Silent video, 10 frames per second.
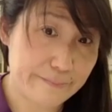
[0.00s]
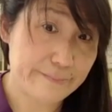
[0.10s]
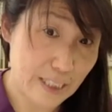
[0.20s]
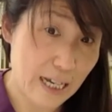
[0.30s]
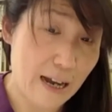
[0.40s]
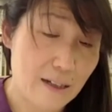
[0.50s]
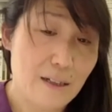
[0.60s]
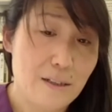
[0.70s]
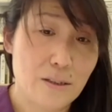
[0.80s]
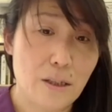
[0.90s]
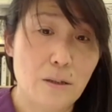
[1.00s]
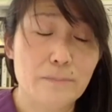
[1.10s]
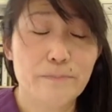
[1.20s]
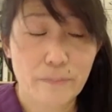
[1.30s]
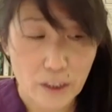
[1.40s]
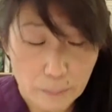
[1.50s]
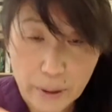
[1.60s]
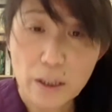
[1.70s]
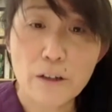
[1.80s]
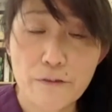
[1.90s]
yeah. So the
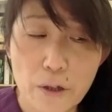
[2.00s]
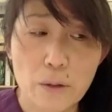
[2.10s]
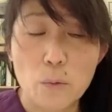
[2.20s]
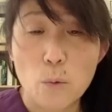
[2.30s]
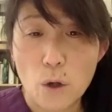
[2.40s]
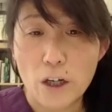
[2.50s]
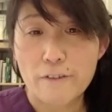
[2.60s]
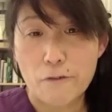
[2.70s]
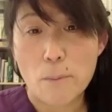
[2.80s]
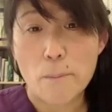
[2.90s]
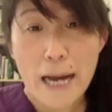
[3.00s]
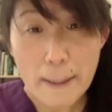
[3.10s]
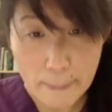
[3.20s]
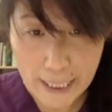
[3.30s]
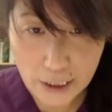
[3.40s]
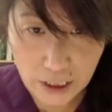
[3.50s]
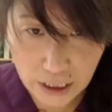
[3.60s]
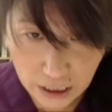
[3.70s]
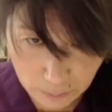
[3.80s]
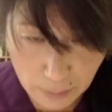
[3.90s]
pill foam work for my
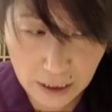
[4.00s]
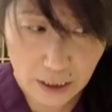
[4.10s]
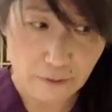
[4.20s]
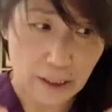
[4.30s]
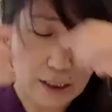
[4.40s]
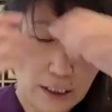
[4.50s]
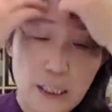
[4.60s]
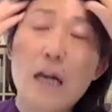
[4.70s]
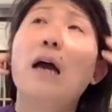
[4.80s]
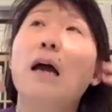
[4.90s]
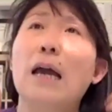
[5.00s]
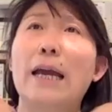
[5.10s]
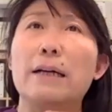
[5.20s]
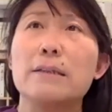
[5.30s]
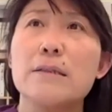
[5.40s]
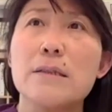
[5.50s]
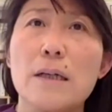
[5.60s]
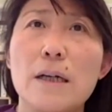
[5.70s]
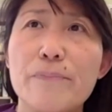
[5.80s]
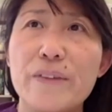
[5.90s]
patients specifically, and
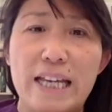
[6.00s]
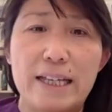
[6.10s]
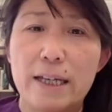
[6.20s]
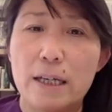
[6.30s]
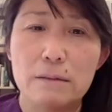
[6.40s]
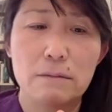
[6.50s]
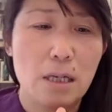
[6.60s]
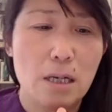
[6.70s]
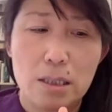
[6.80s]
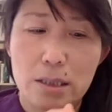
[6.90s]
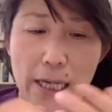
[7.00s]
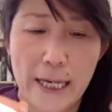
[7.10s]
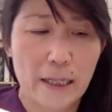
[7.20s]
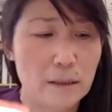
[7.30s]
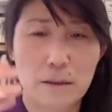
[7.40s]
they can take it.